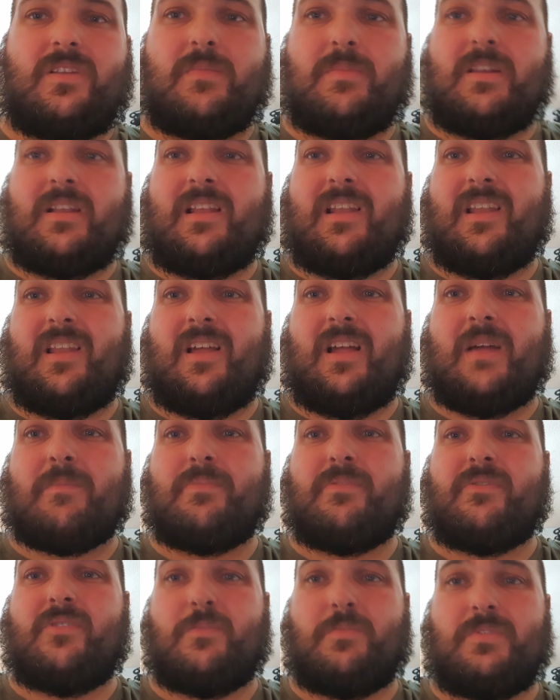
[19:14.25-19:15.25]
I mean, I
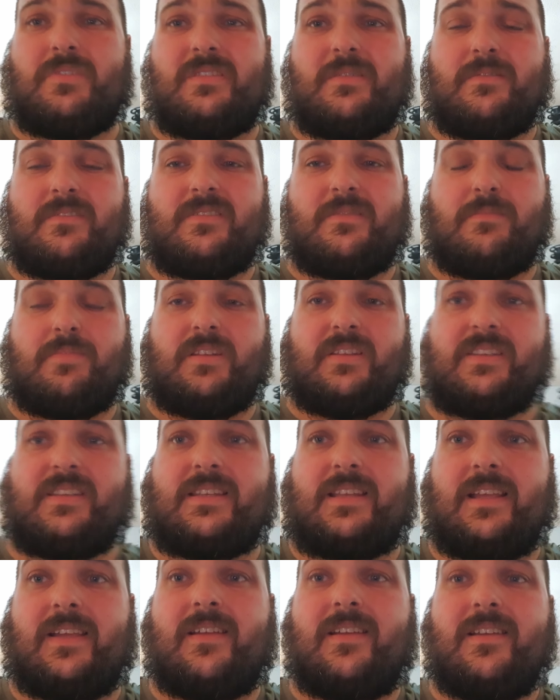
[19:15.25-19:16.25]
prefer
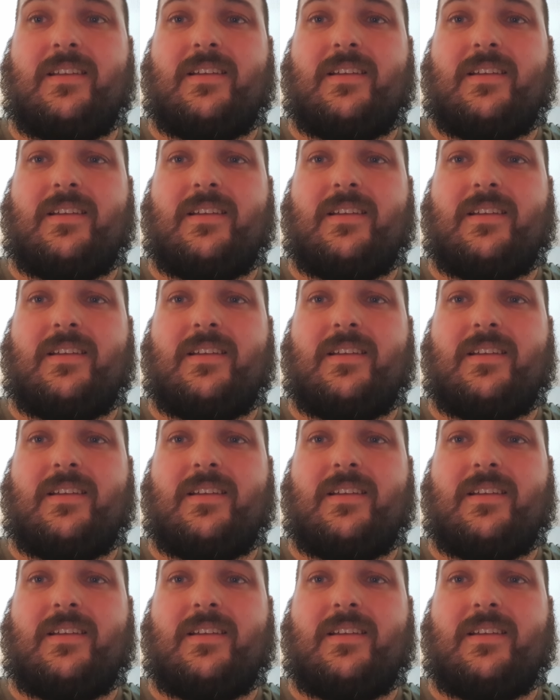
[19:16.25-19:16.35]
simplicity,